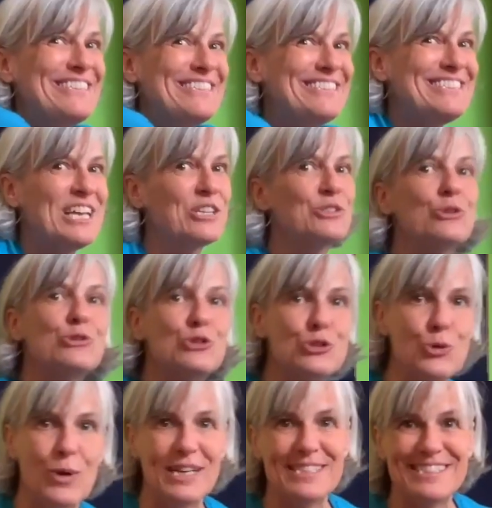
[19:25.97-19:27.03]
Dancer's
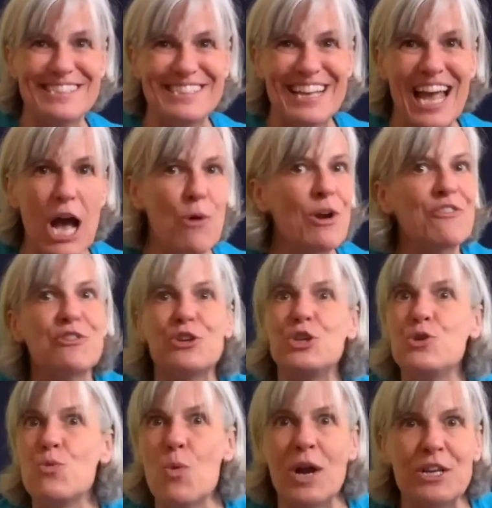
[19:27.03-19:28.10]
choice. However
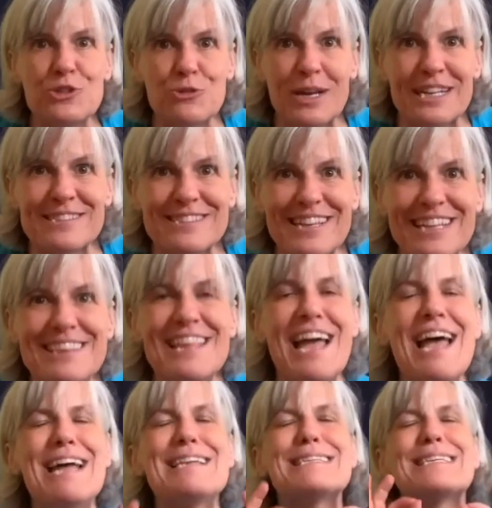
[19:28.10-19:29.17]
you want to translate
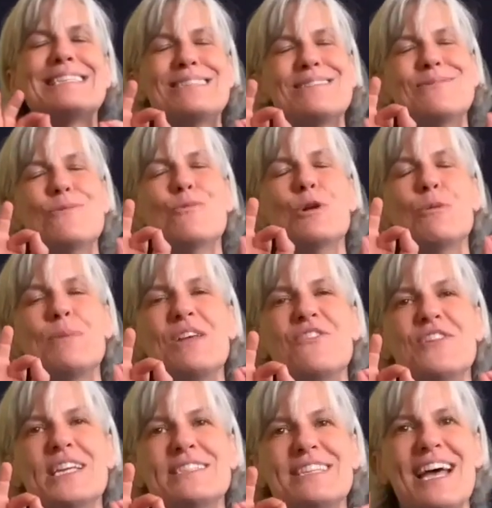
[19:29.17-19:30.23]
that will be
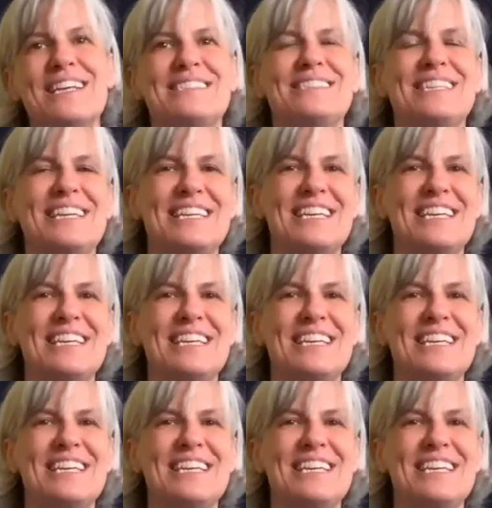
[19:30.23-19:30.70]
fantastic.